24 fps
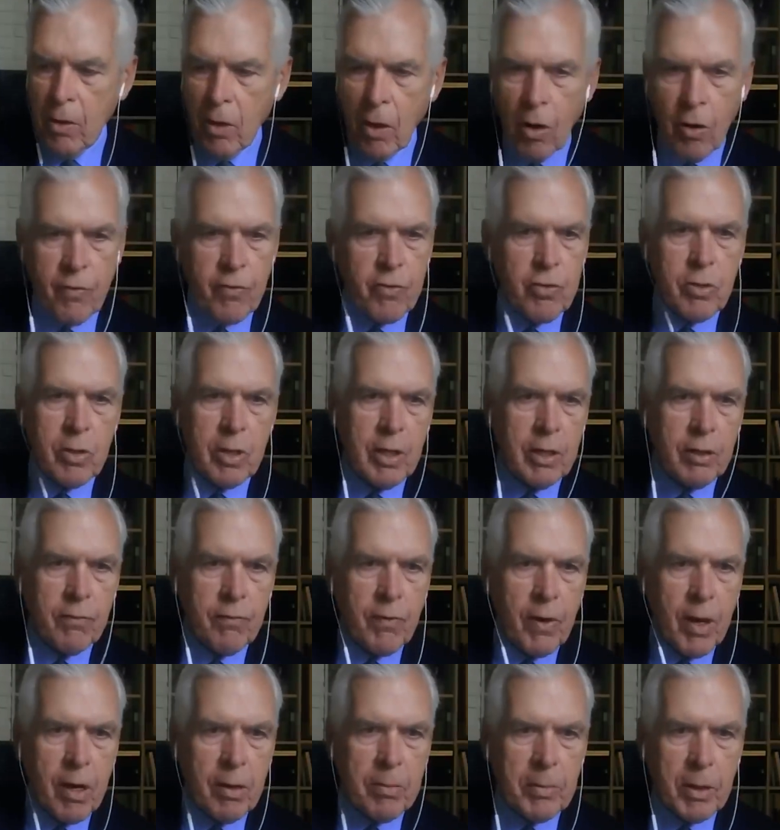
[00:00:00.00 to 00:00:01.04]
overseeing
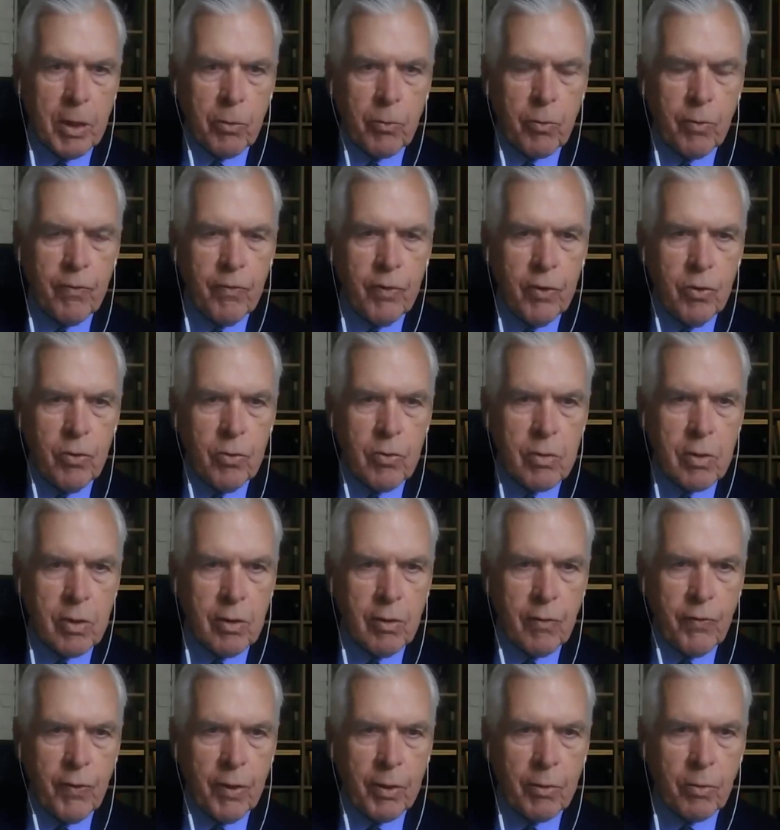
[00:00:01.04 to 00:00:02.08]
environmental reviews in
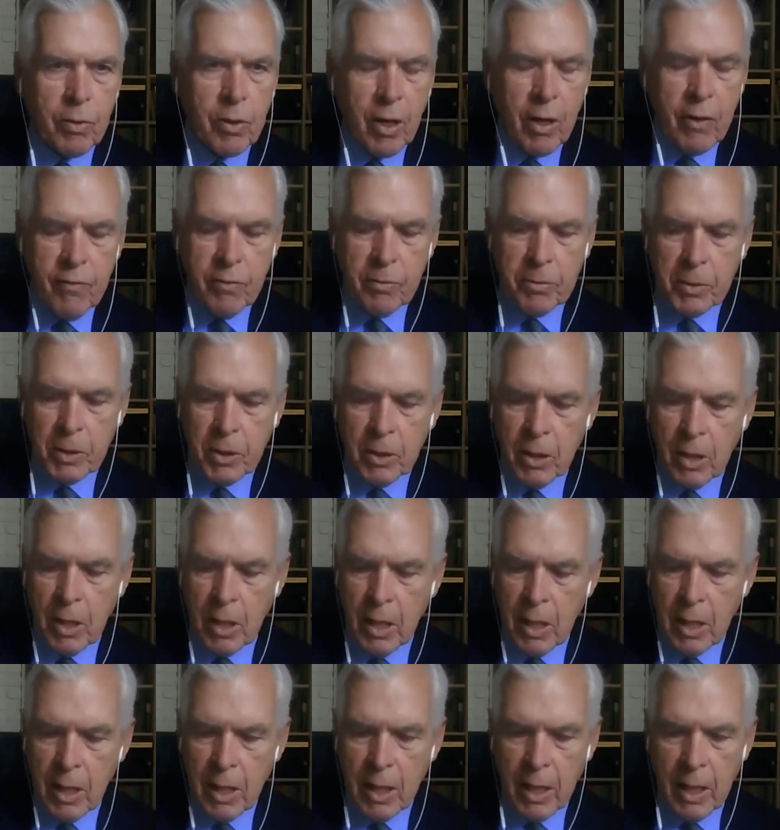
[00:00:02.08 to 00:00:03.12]
the federal government,
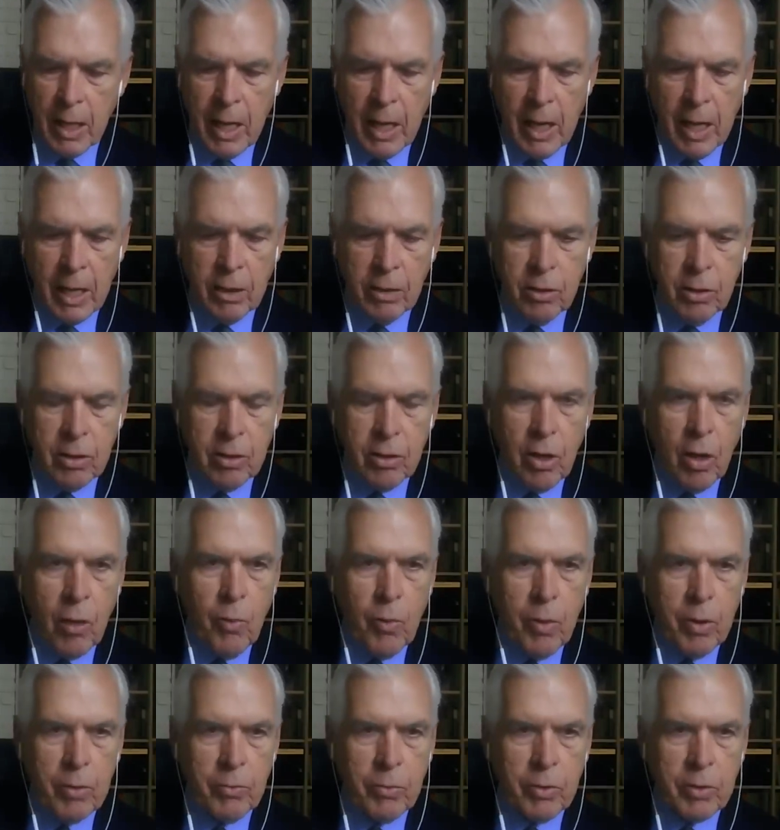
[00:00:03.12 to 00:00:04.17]
and no
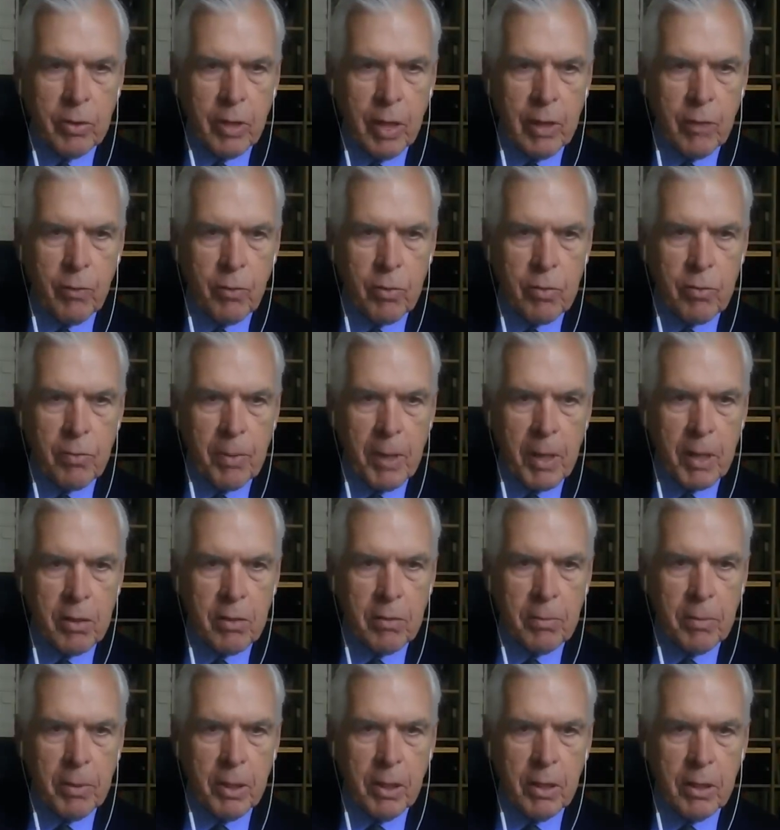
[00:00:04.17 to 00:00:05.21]
one will take
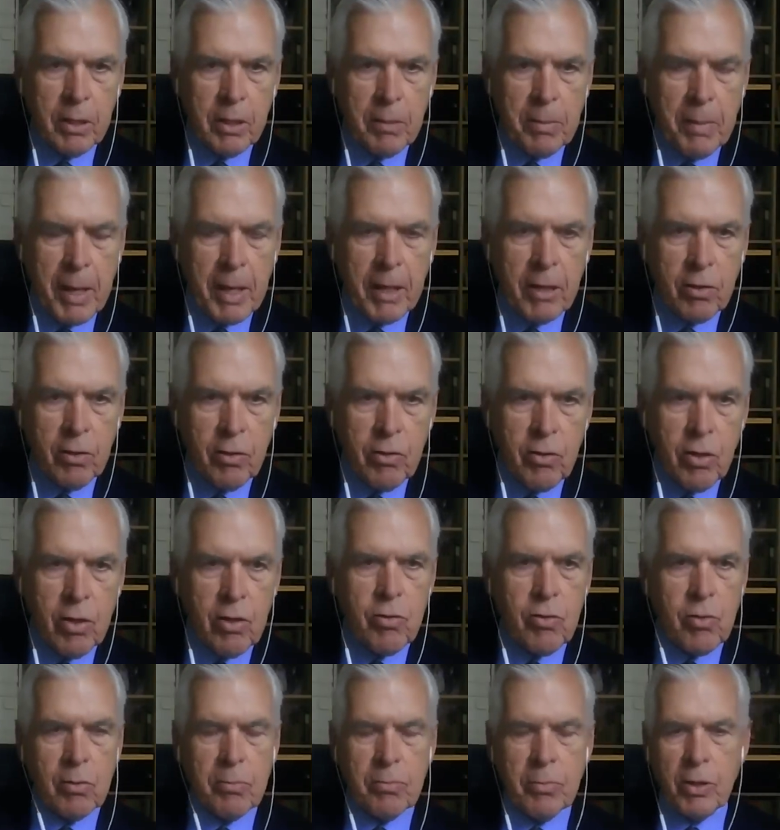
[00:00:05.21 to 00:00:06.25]
responsibility to make a
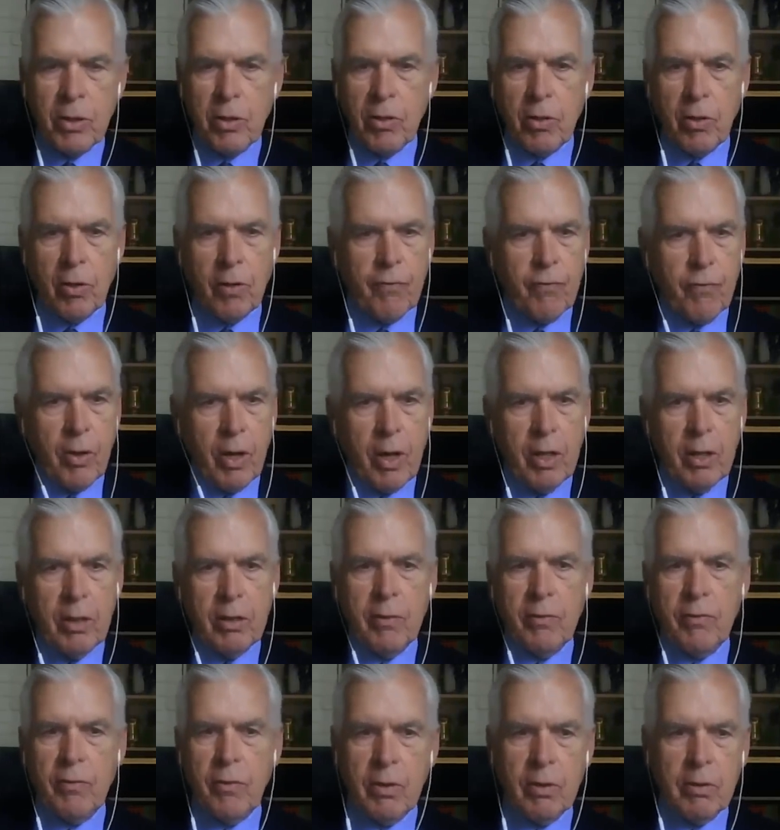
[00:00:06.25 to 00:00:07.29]
decision because they're afraid
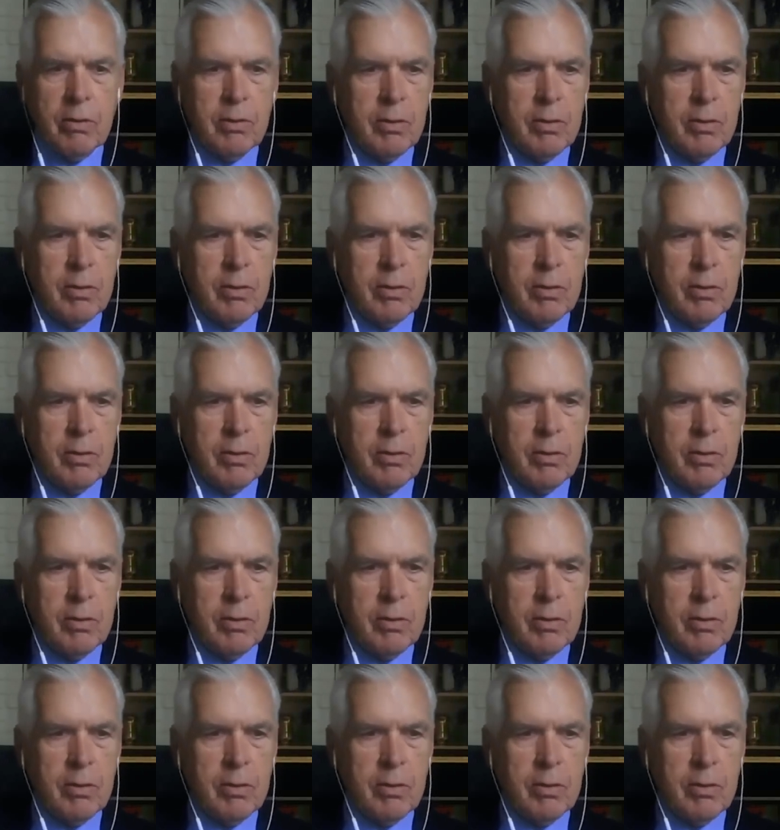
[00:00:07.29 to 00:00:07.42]
of